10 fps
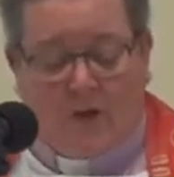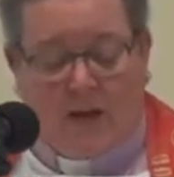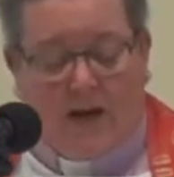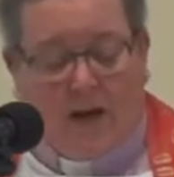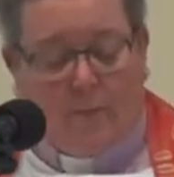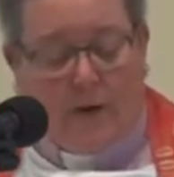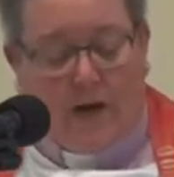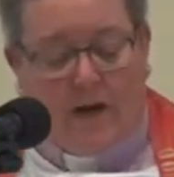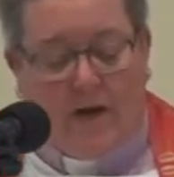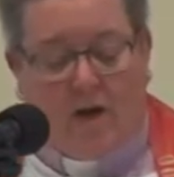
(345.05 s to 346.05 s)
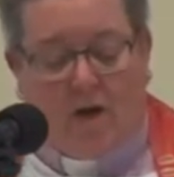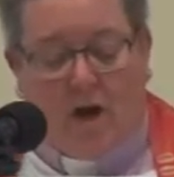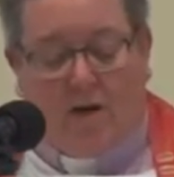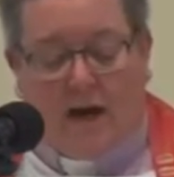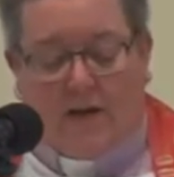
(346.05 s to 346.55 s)
He had been in a
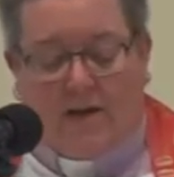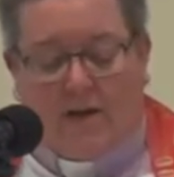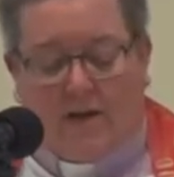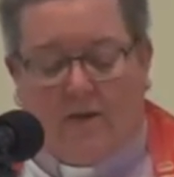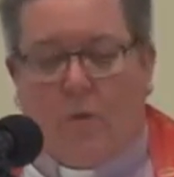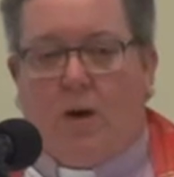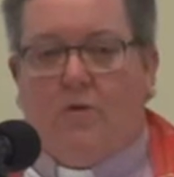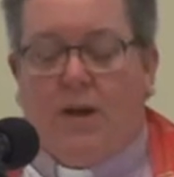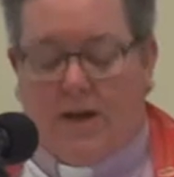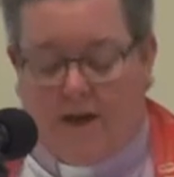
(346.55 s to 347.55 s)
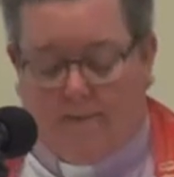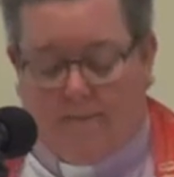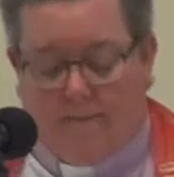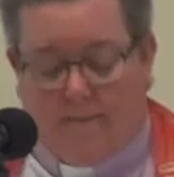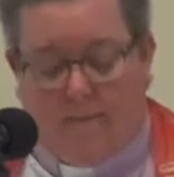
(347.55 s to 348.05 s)
car accident while drinking
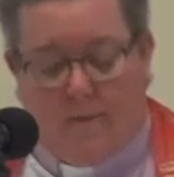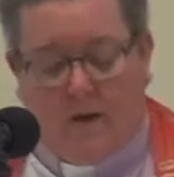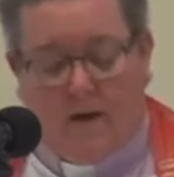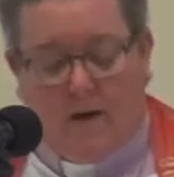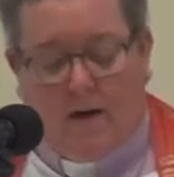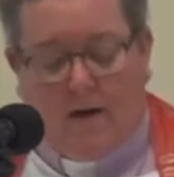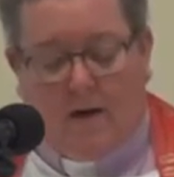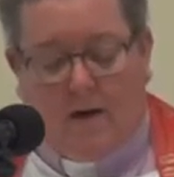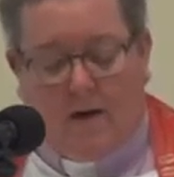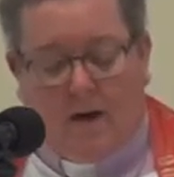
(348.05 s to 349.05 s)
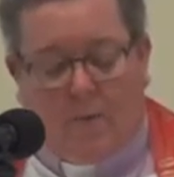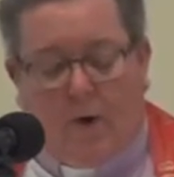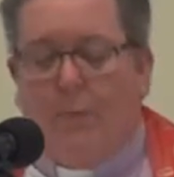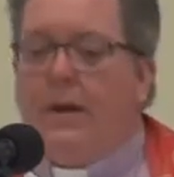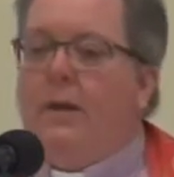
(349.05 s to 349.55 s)
and
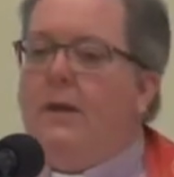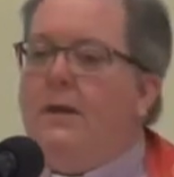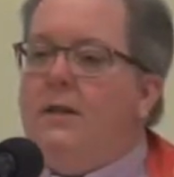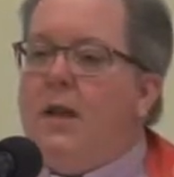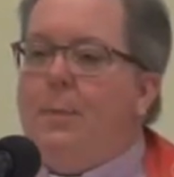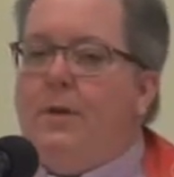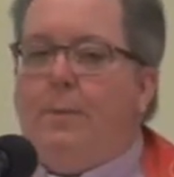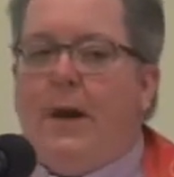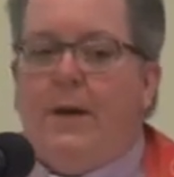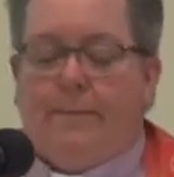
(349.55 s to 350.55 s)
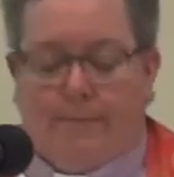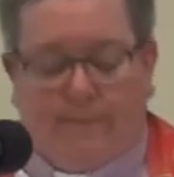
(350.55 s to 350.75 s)
permanently disabled a man.